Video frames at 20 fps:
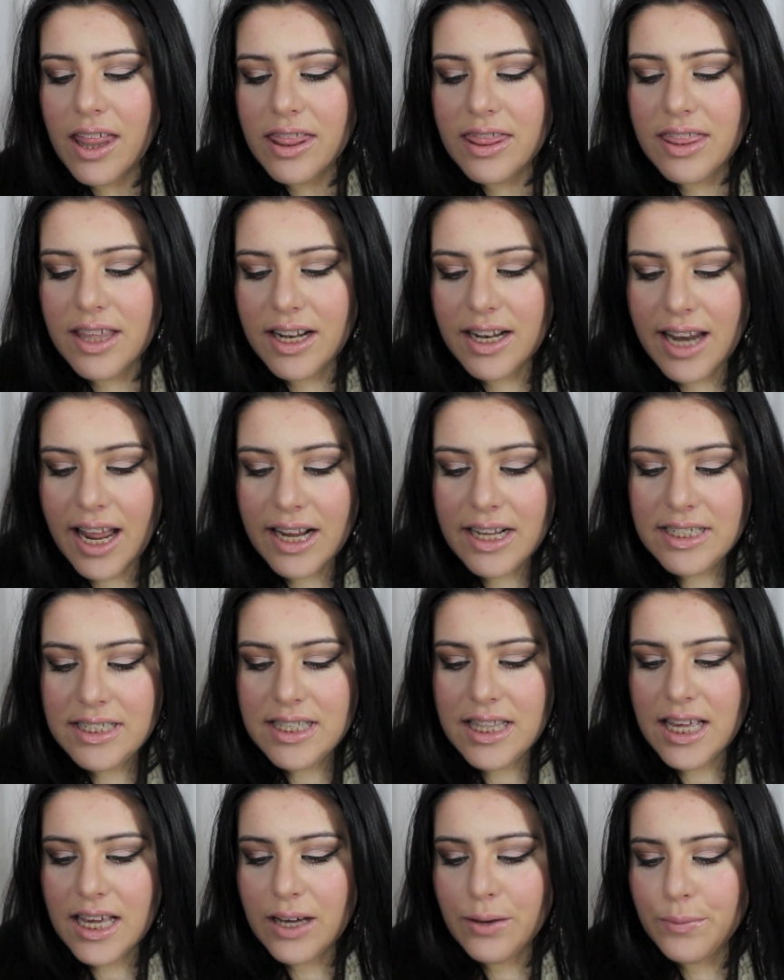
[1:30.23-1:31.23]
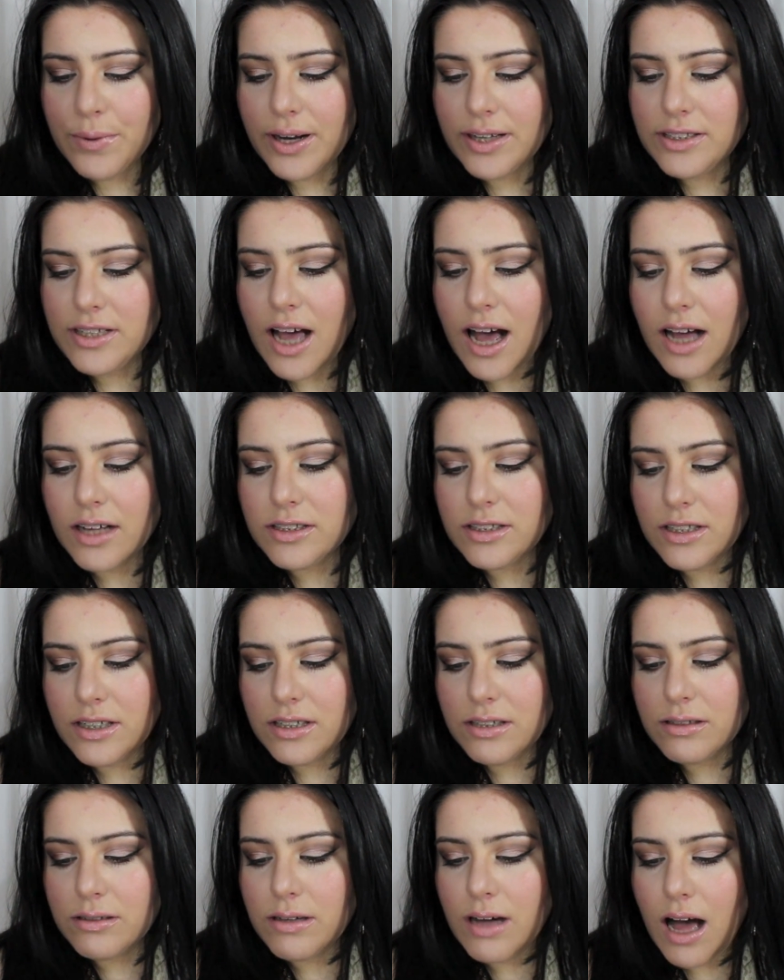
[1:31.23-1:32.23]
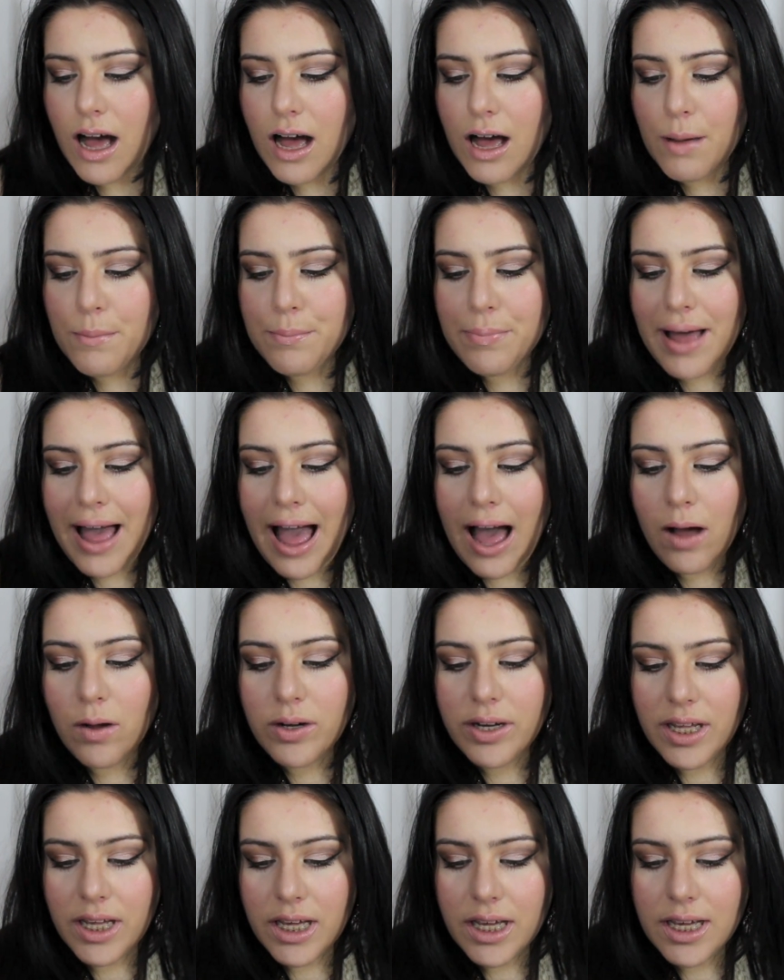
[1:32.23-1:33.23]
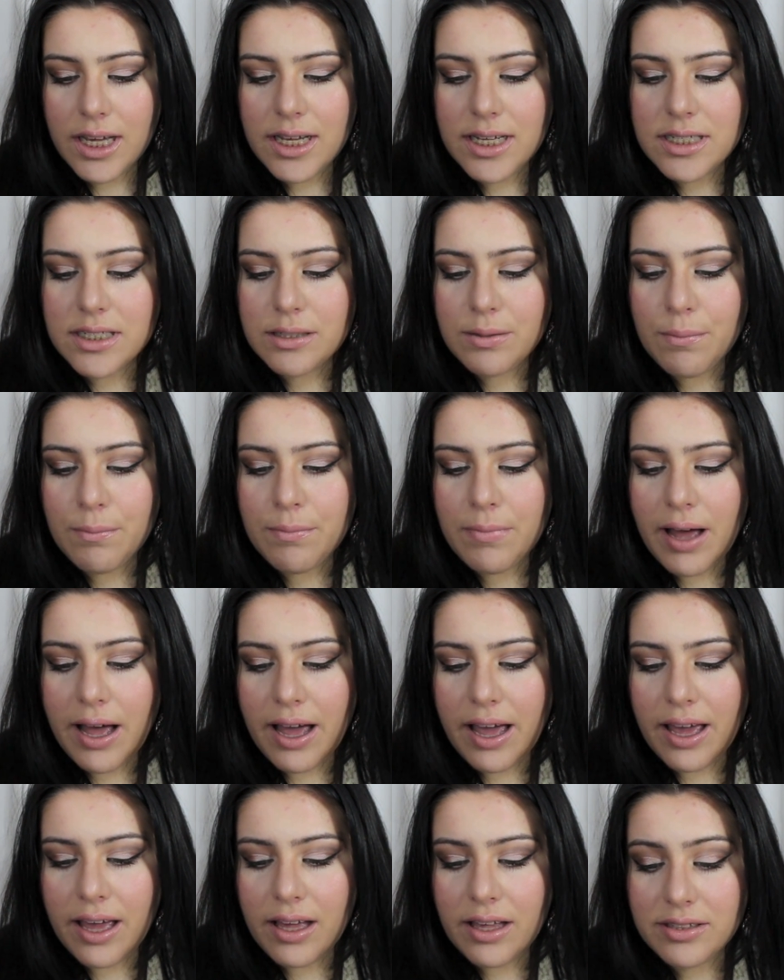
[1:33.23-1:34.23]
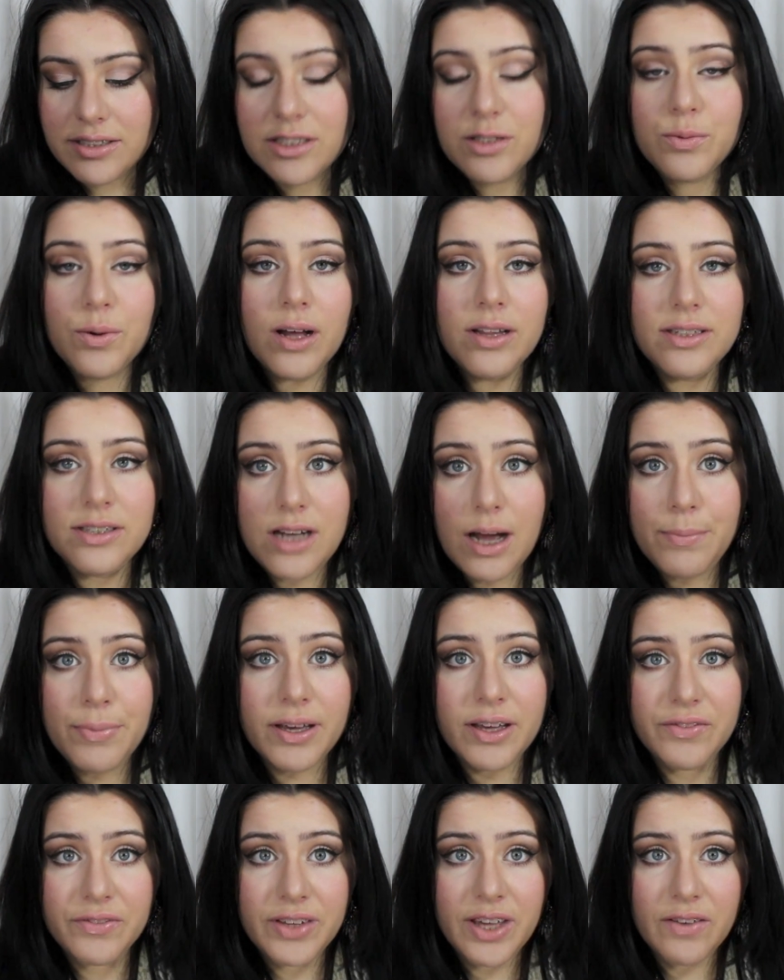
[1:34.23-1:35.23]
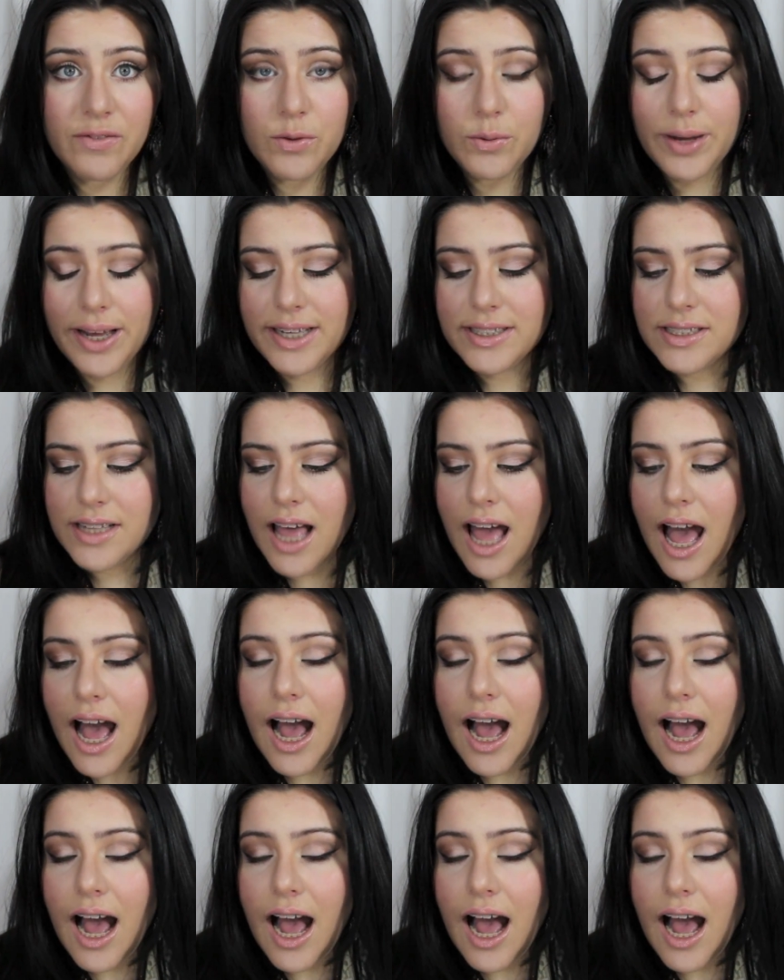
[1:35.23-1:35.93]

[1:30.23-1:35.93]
The next thing I want to talk to you about is since we're on the topic of giveaways,